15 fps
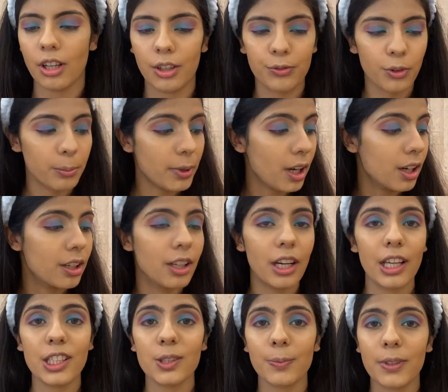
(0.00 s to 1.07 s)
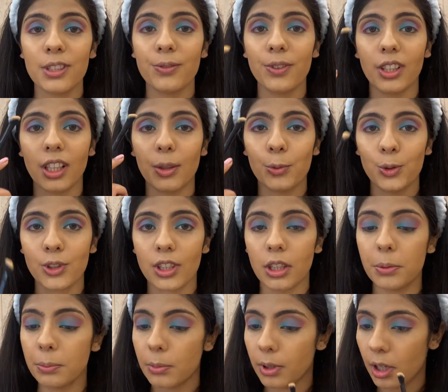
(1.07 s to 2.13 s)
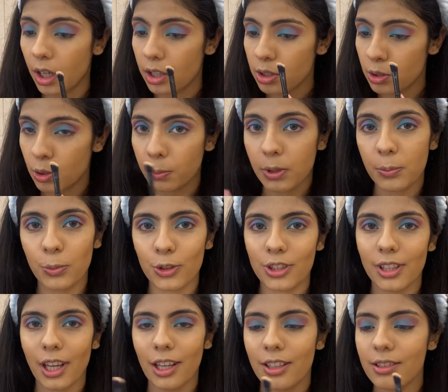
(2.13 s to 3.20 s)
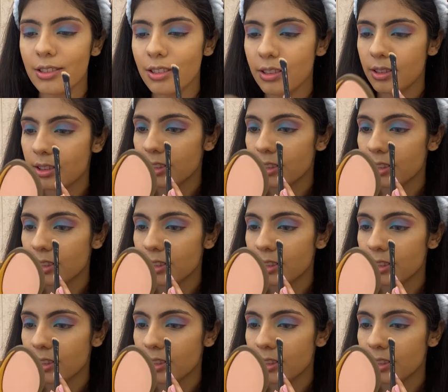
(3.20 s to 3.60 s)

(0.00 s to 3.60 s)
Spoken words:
And for my under eyes specifically, I'm using a brush to be precise.